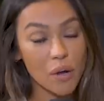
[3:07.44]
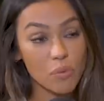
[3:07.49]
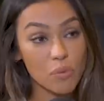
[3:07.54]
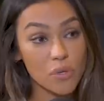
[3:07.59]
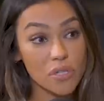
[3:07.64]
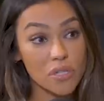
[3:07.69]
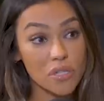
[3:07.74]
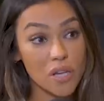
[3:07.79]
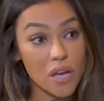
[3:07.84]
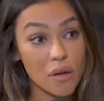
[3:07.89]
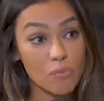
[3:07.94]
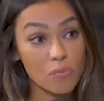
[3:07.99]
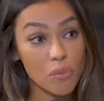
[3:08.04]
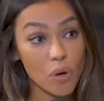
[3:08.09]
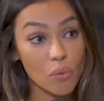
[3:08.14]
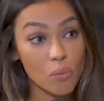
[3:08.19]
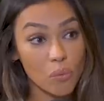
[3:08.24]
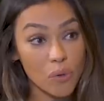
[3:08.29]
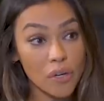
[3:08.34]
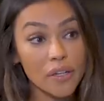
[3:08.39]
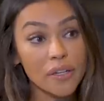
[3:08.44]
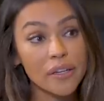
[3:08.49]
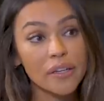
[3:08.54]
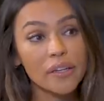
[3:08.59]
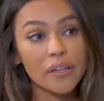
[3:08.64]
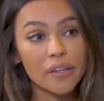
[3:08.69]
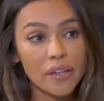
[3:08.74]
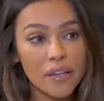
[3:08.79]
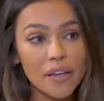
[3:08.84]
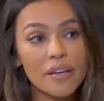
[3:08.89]
I was um,
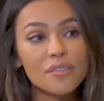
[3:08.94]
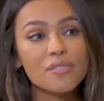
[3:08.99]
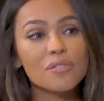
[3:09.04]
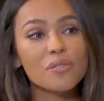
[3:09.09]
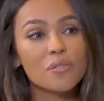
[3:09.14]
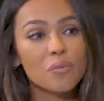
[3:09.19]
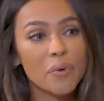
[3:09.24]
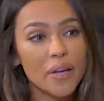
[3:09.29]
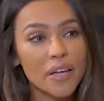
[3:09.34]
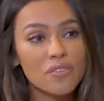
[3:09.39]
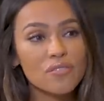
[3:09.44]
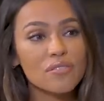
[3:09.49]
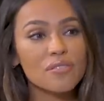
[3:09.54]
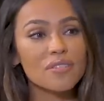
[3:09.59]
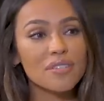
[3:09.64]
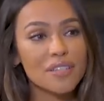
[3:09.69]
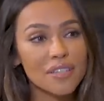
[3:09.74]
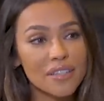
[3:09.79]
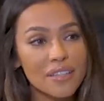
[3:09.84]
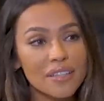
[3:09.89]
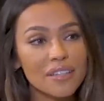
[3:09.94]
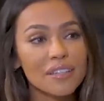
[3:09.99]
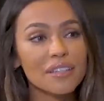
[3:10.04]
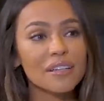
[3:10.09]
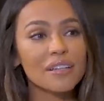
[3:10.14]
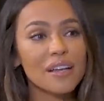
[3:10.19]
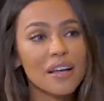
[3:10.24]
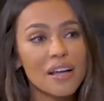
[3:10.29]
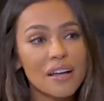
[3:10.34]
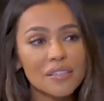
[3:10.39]
working as a waitress in
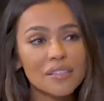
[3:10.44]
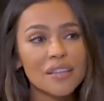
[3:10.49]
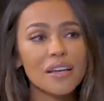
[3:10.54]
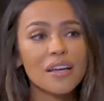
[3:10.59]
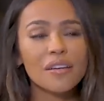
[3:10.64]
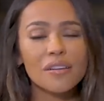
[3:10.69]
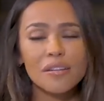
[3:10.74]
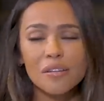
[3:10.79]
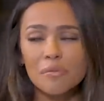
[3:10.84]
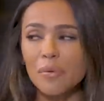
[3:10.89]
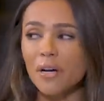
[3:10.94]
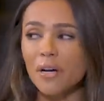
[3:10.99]
a cocktail